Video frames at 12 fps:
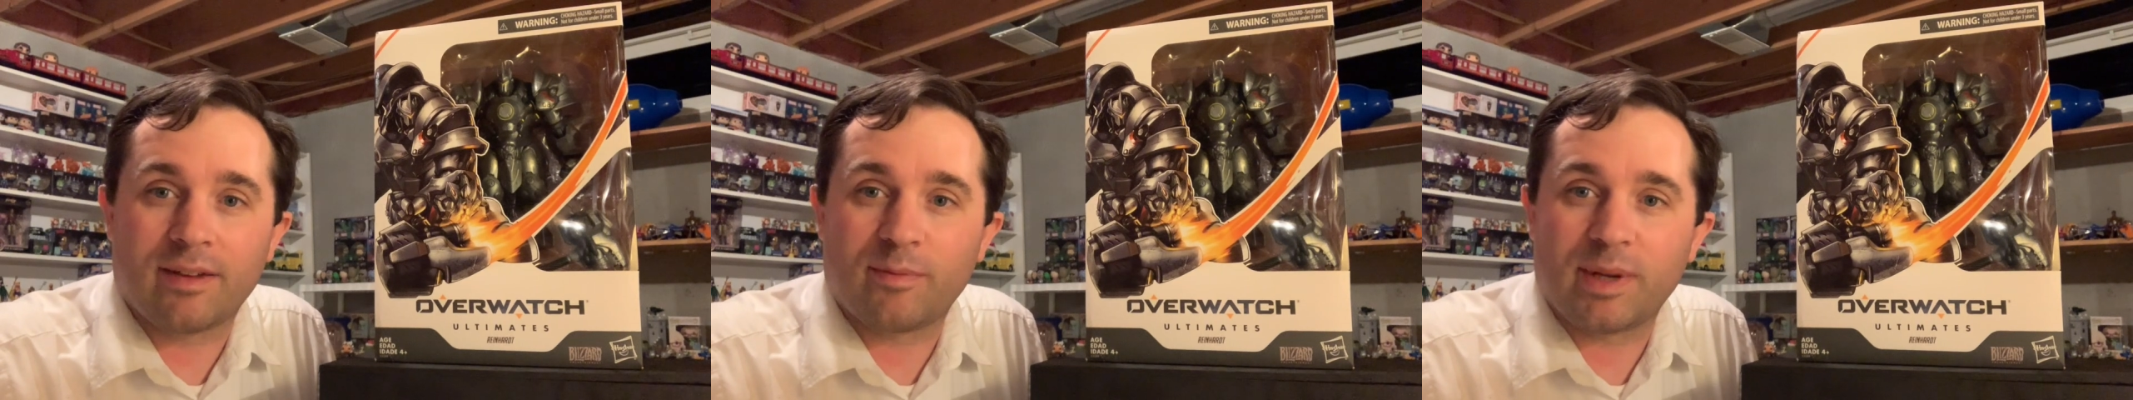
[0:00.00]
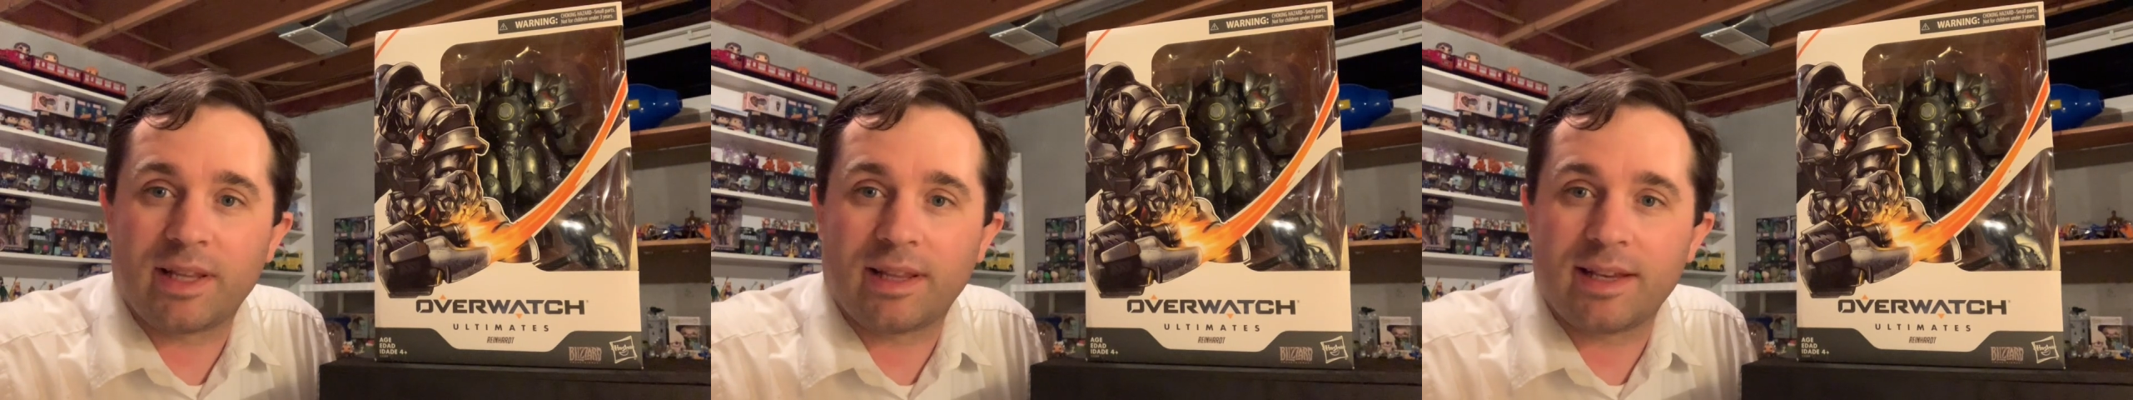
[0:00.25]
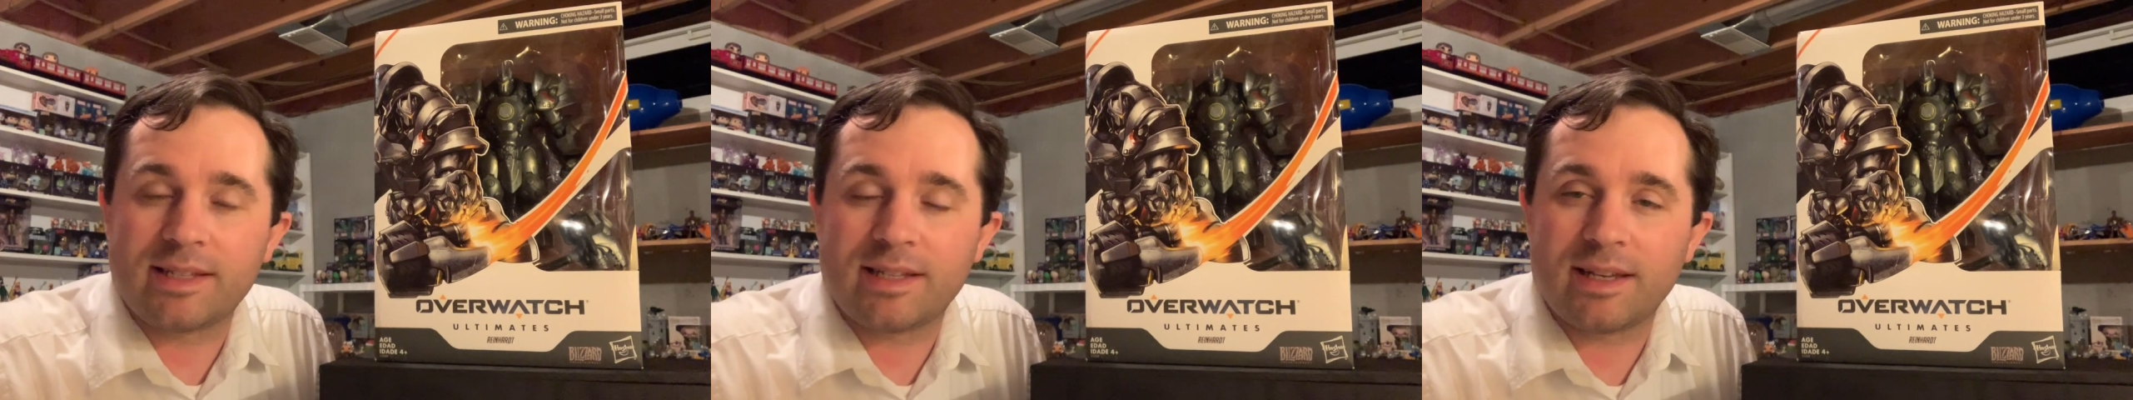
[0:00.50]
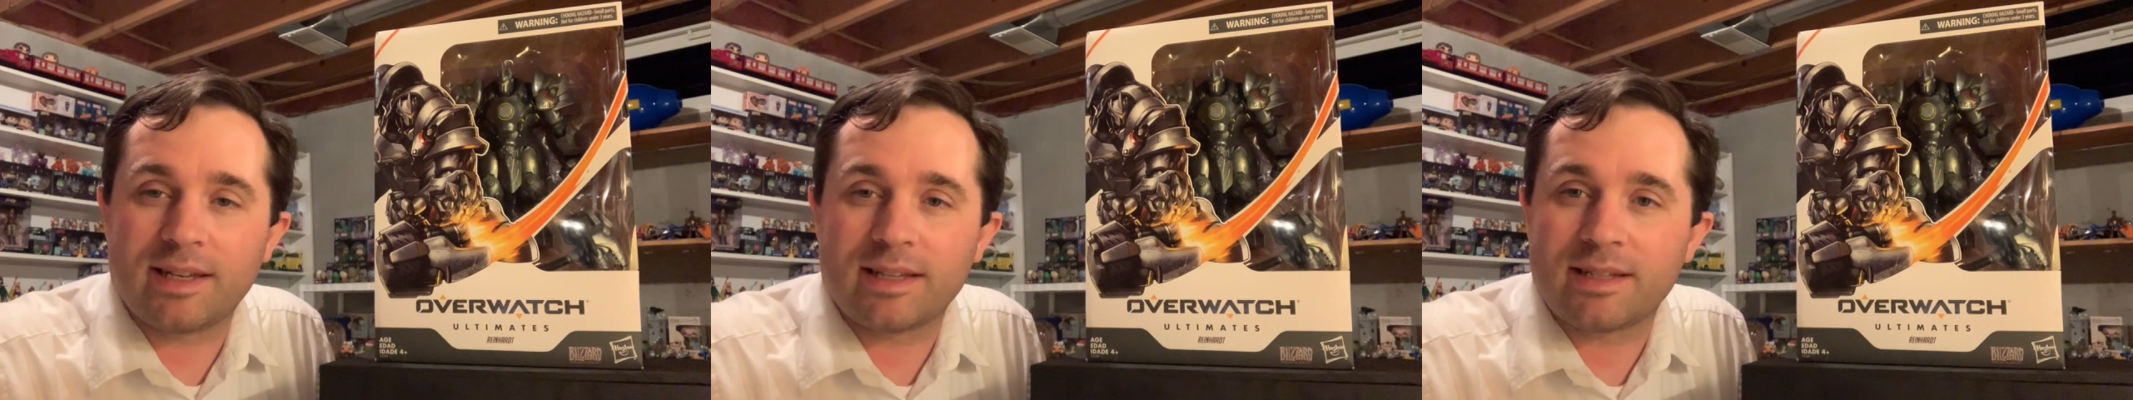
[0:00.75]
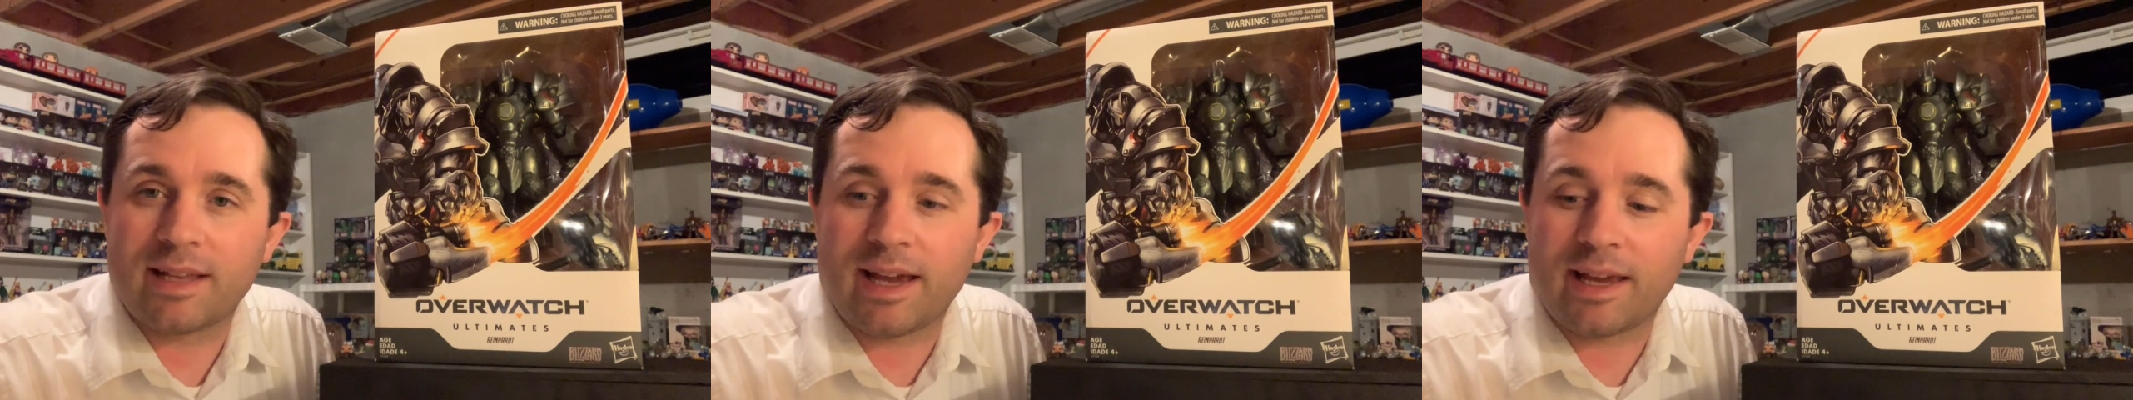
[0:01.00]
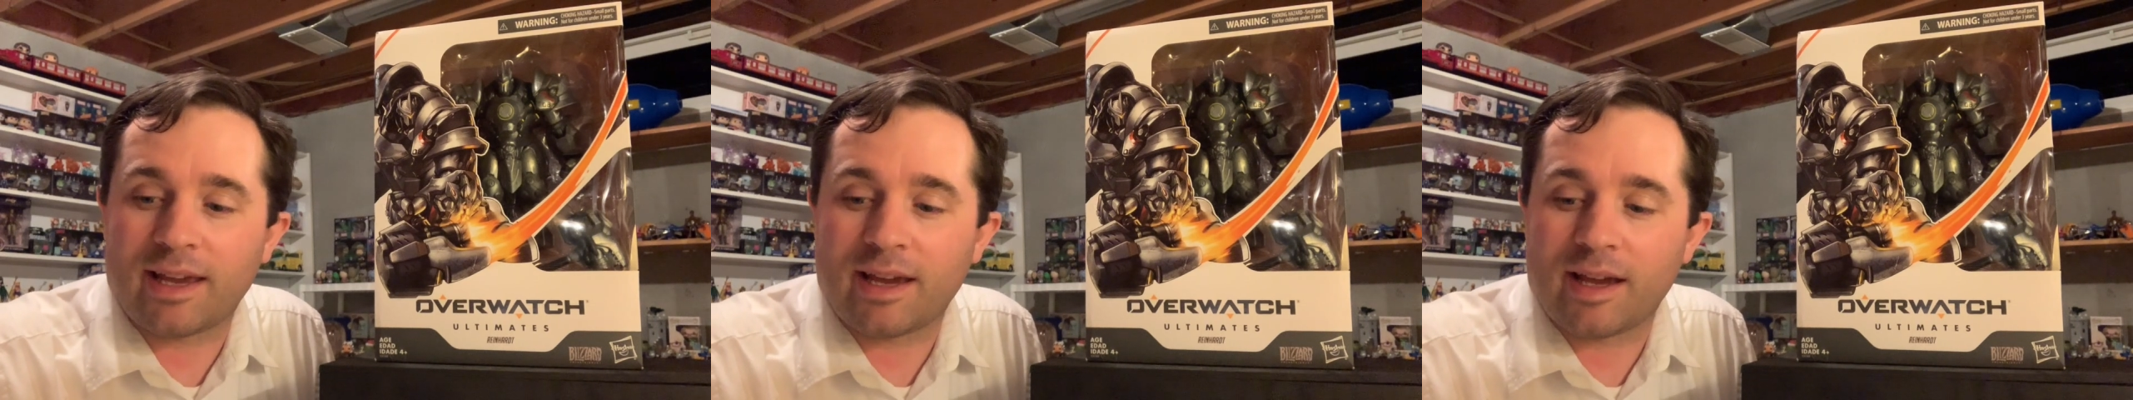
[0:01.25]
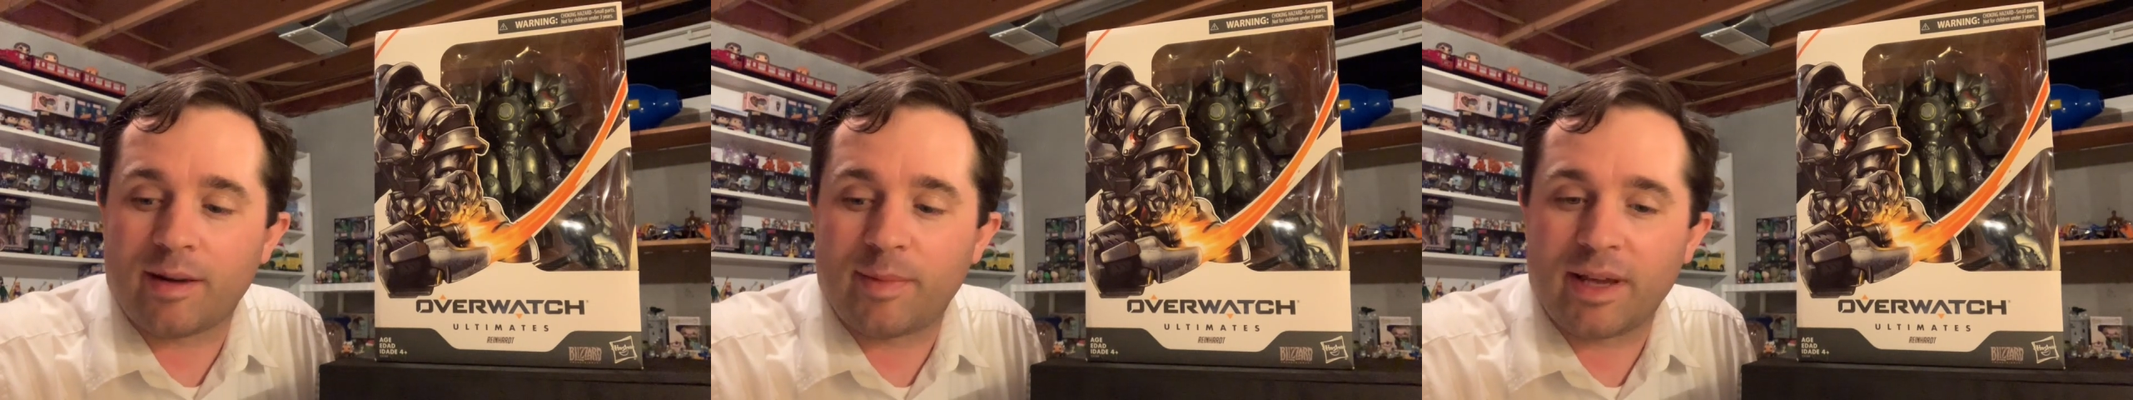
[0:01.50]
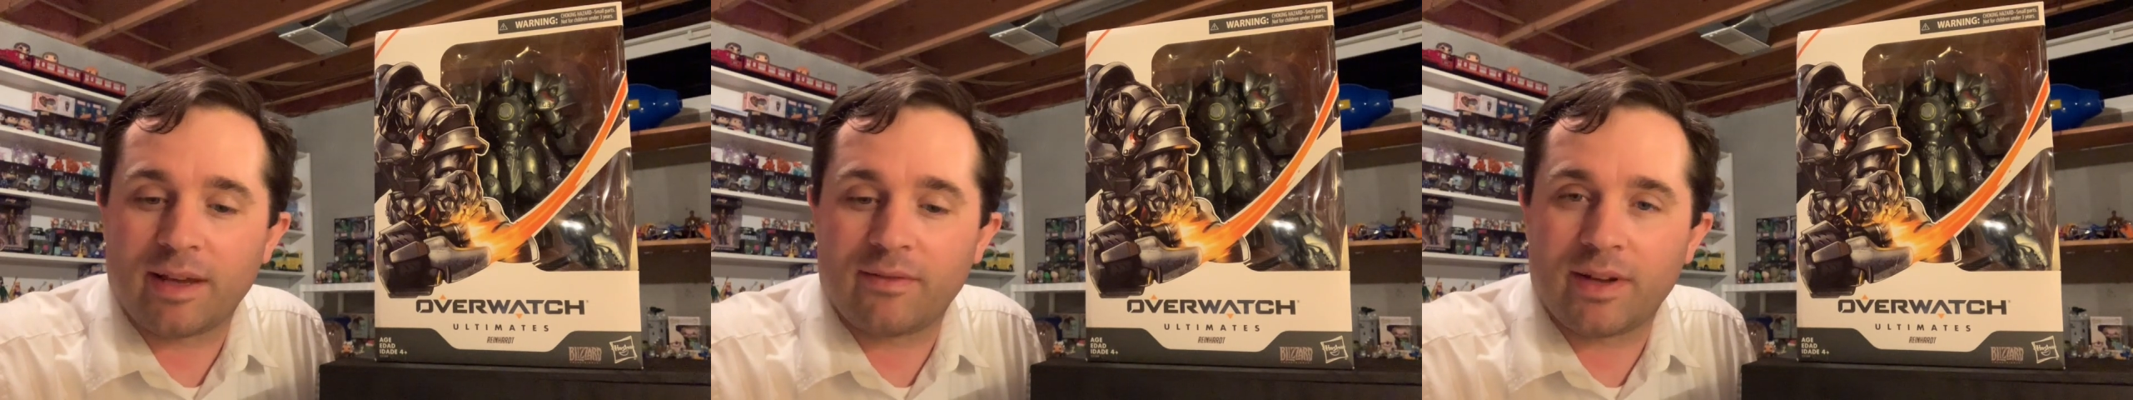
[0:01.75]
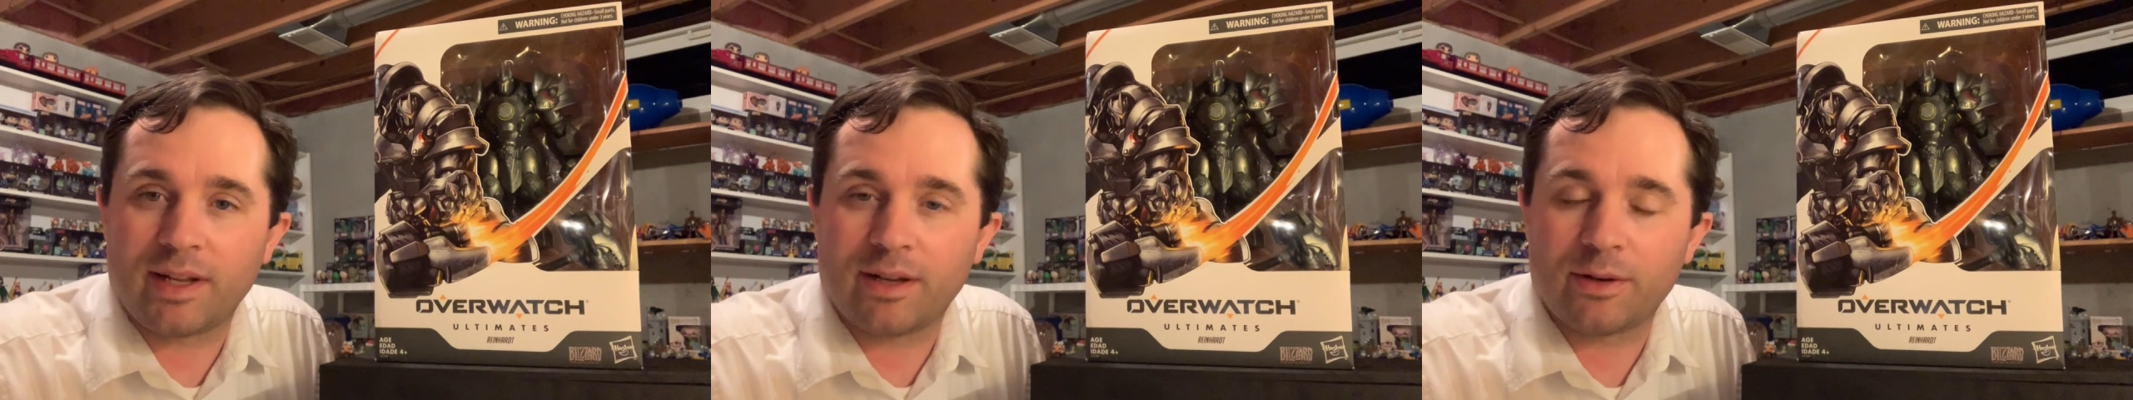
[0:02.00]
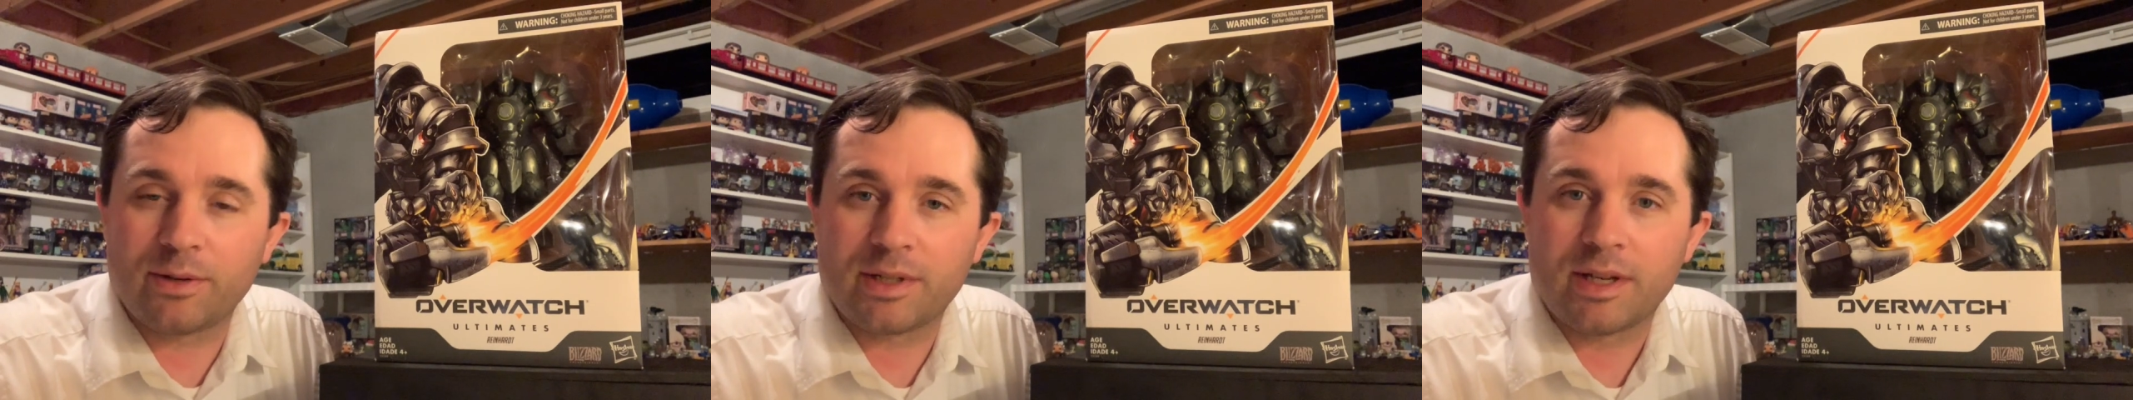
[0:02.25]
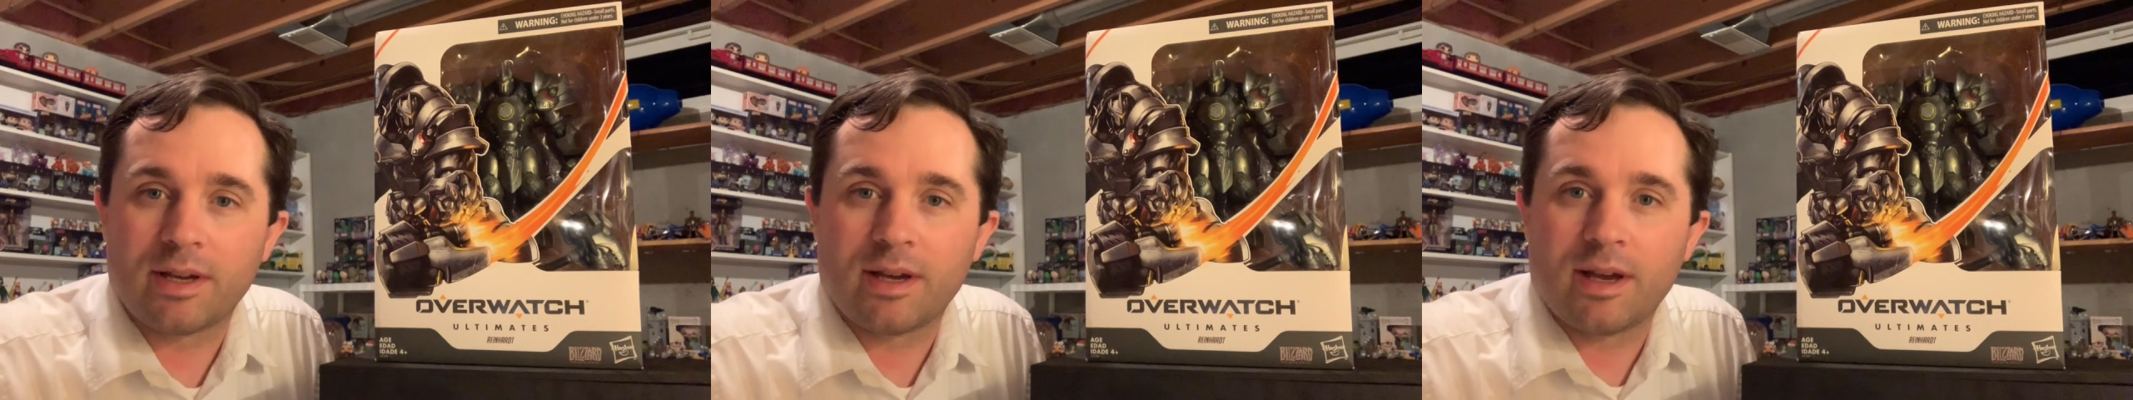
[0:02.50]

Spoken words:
have been lazy and slacking on making videos,